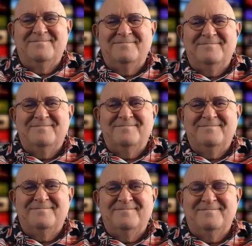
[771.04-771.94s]

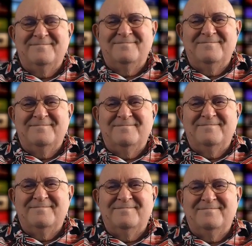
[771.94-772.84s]

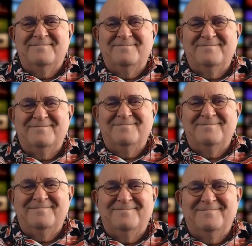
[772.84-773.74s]

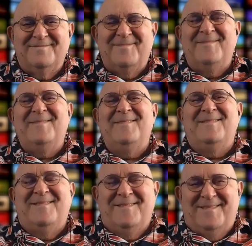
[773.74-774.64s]

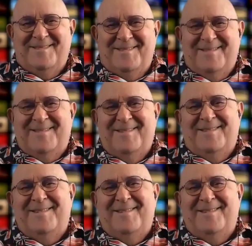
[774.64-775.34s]
(silent)